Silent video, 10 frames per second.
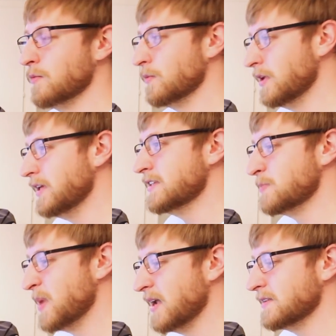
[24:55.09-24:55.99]
Really
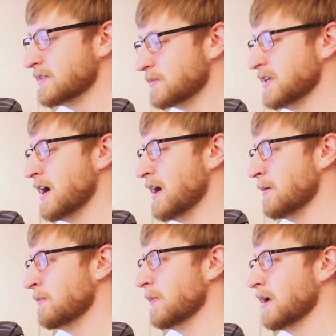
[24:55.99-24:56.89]
spend some
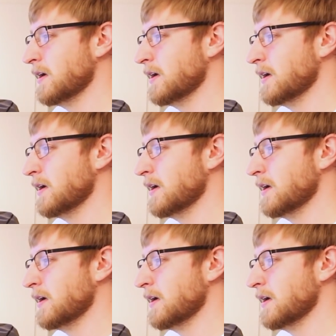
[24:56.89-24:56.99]
time,